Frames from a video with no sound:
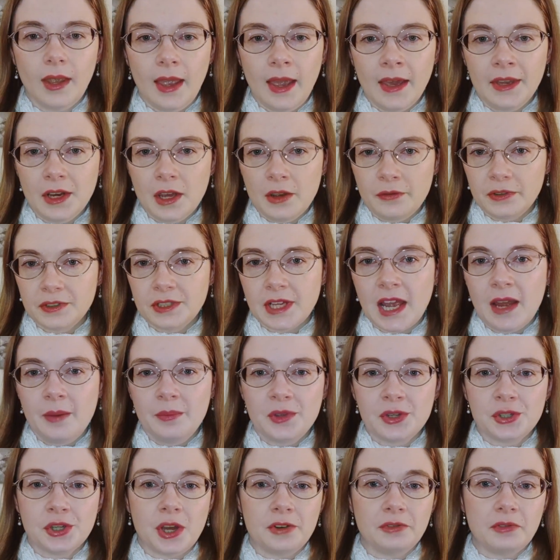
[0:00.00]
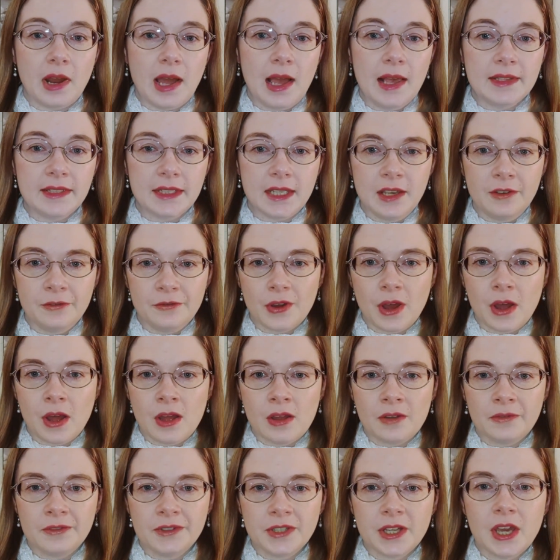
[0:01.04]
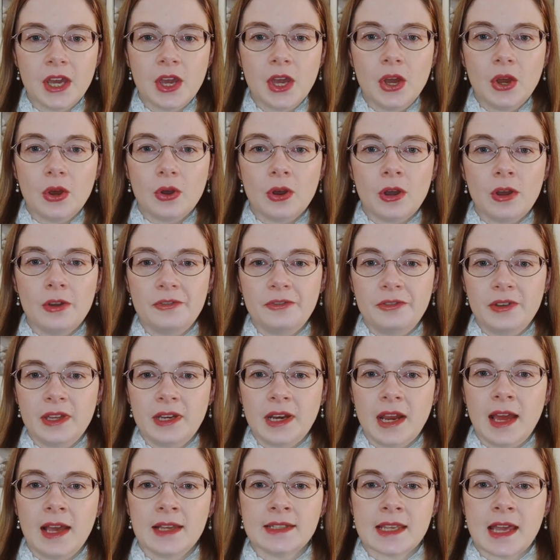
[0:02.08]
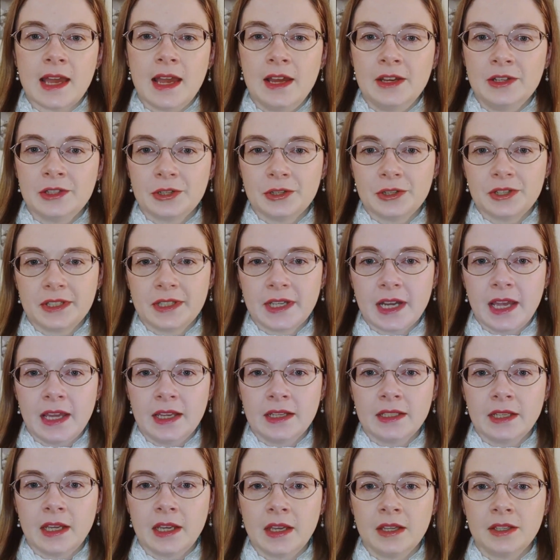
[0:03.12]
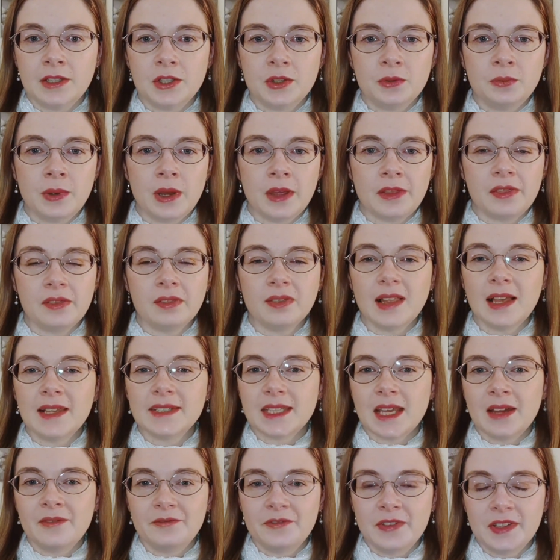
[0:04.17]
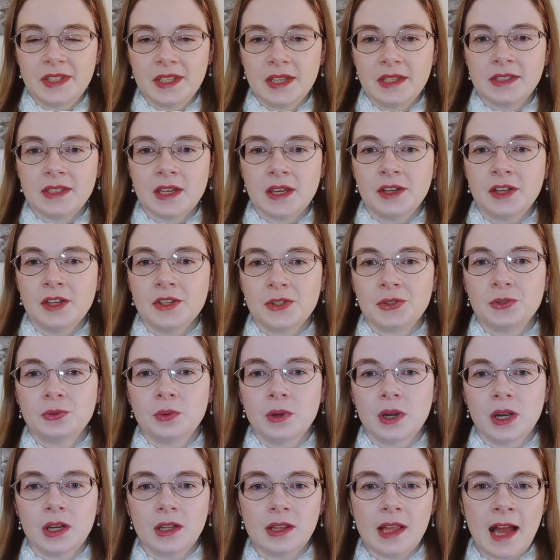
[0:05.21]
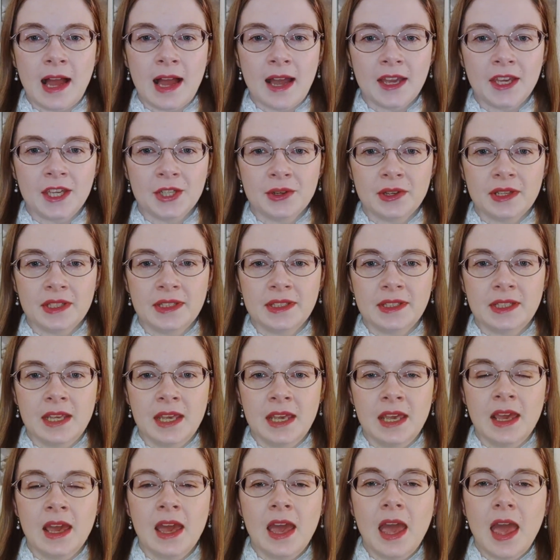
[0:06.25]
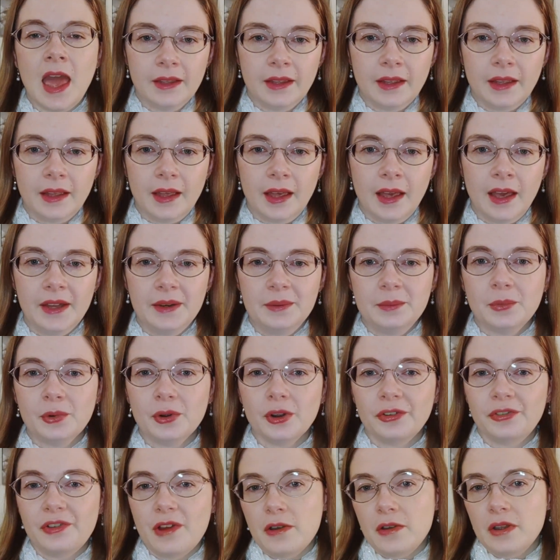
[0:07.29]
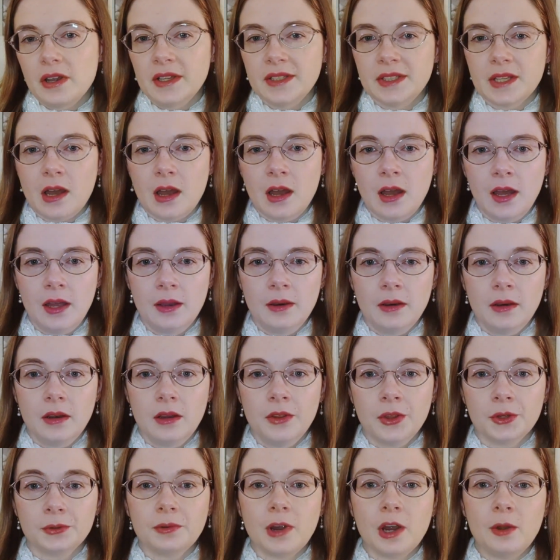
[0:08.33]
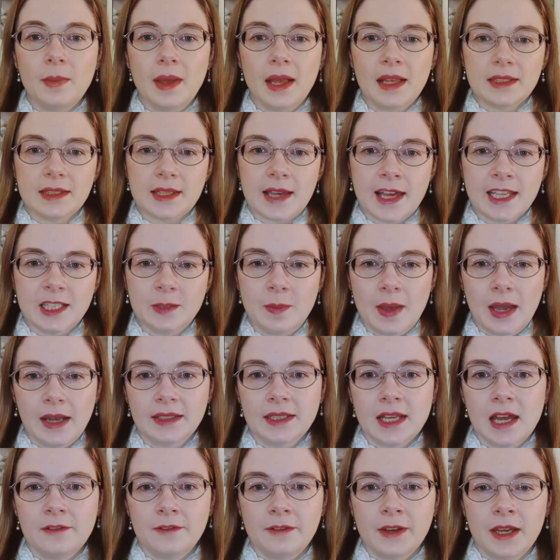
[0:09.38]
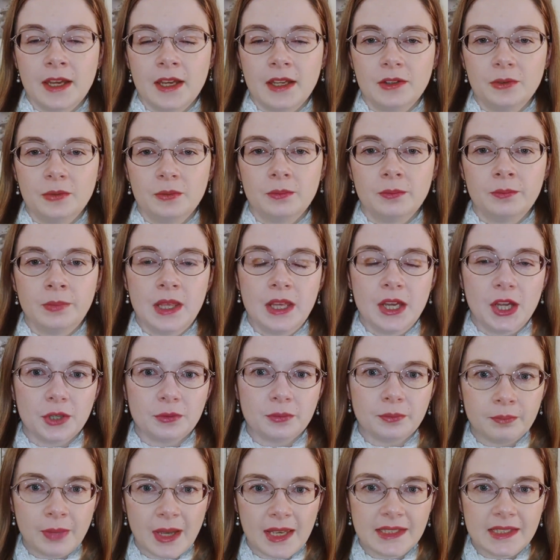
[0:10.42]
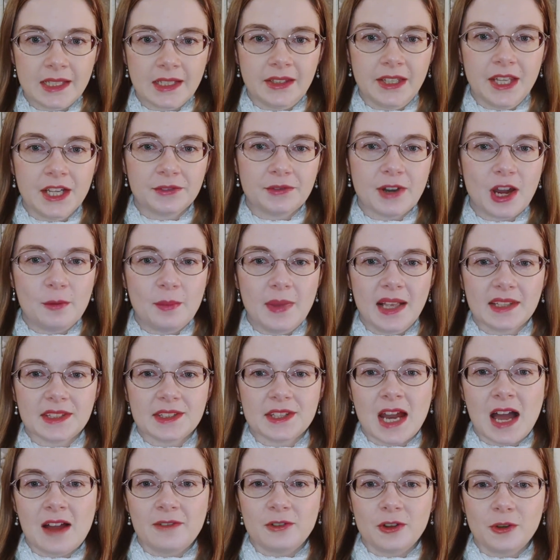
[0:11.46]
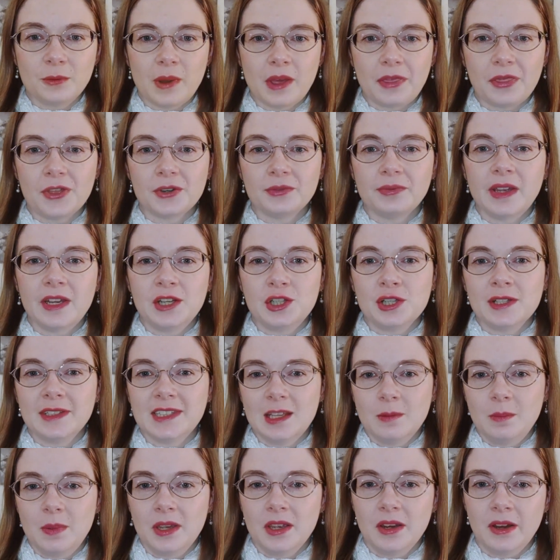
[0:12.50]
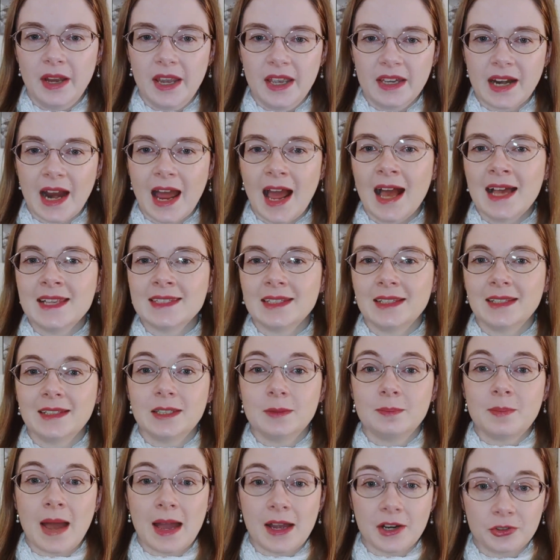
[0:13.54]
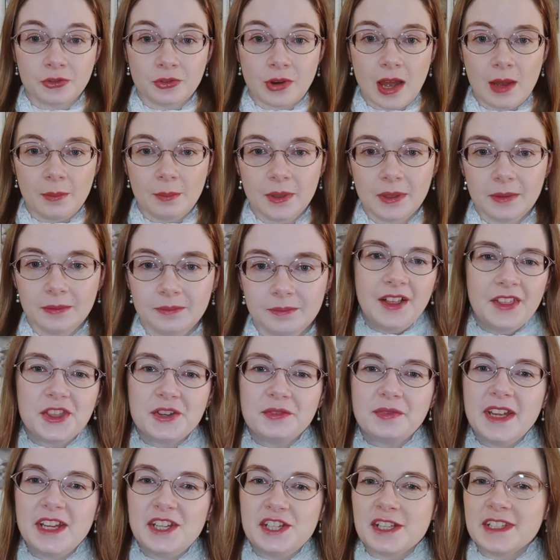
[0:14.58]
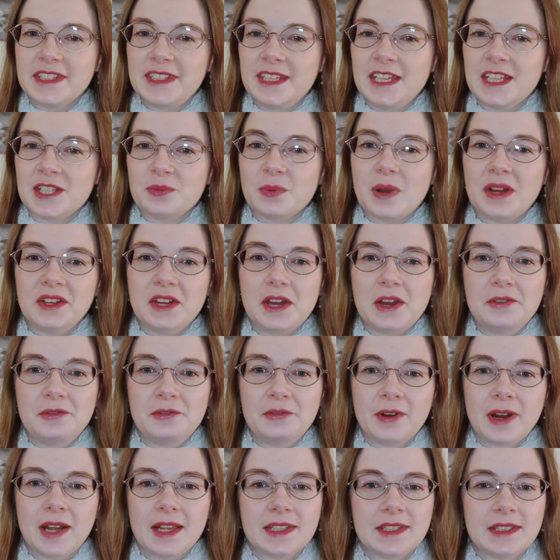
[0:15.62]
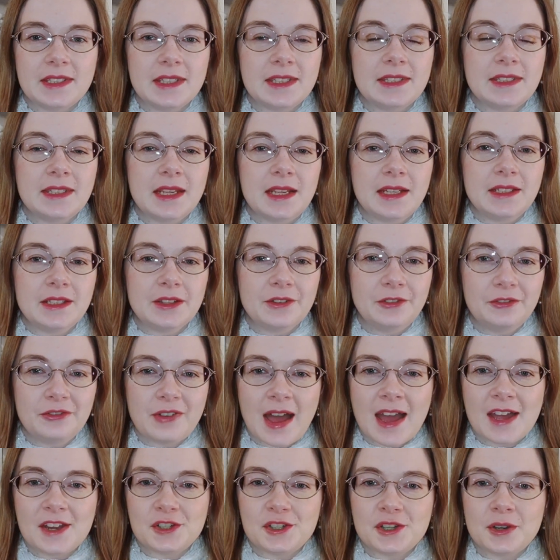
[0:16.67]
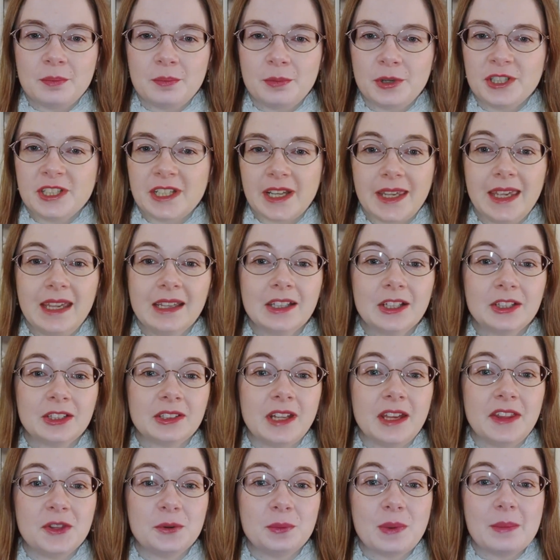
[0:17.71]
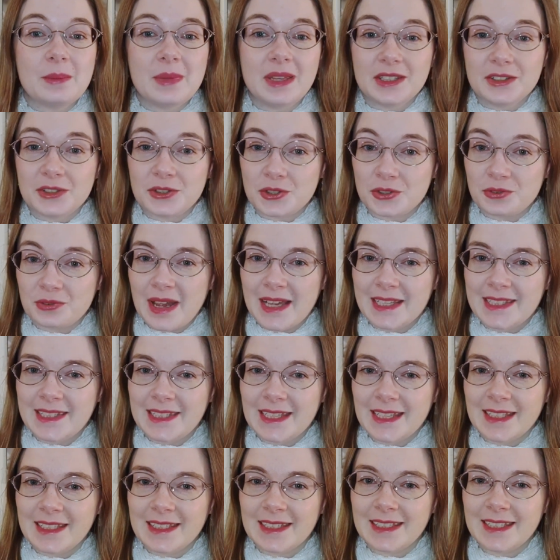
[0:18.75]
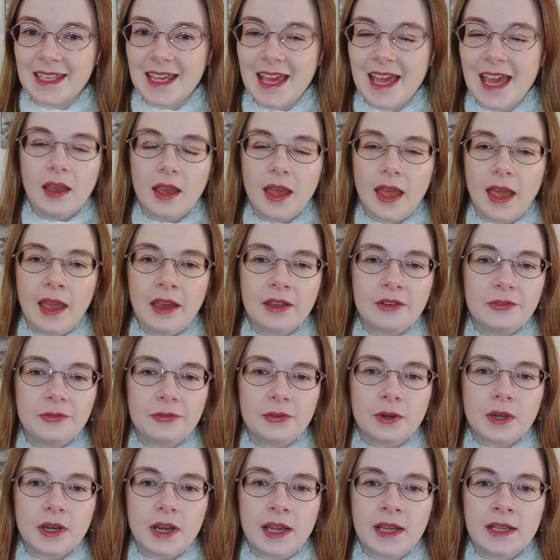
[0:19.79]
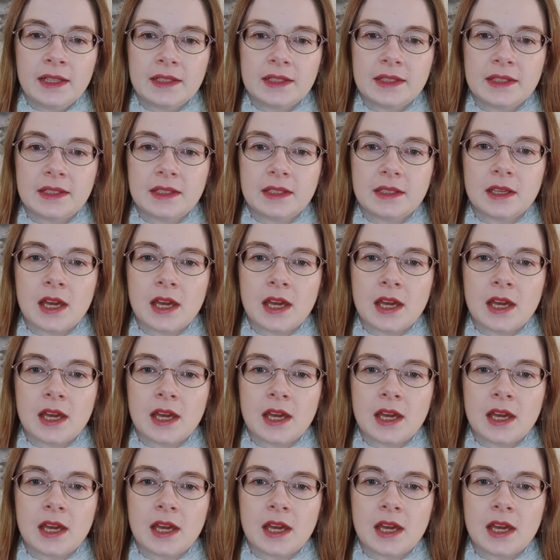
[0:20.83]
And over time, the genre has evolved, often, as I understand it, with less emphasis on historical accuracy and more focus on the romance aspect of it, being basically a romance novel with the Regency period as its backdrop. The Regency is well known for its distinctive fashion, particularly the women's dresses, and for its